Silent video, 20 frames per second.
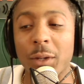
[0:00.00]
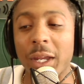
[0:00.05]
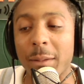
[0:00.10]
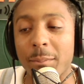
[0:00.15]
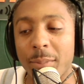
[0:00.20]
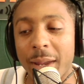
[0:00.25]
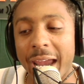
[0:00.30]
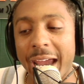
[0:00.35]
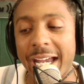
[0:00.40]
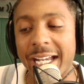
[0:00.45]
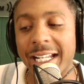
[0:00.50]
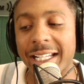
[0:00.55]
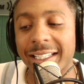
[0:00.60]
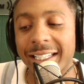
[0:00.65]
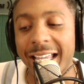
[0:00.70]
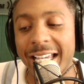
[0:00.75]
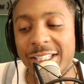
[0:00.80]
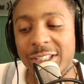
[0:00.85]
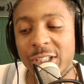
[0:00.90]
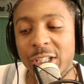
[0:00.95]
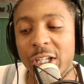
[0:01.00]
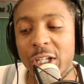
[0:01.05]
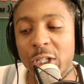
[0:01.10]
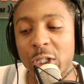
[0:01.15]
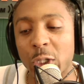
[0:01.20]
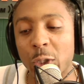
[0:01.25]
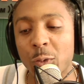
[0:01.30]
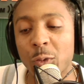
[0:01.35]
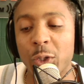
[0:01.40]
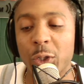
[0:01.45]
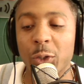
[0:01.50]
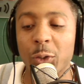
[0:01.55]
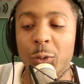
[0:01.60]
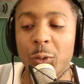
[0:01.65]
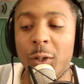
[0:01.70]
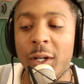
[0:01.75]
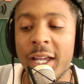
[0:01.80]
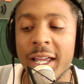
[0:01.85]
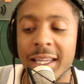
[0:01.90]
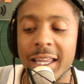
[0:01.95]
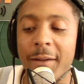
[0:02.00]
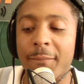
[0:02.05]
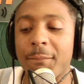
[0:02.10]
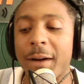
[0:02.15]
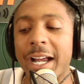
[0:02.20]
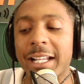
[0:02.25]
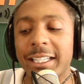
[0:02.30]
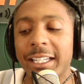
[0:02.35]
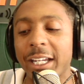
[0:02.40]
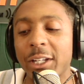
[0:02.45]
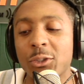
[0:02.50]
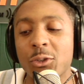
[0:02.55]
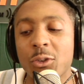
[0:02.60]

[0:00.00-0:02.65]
get paid unless you do. They fight to get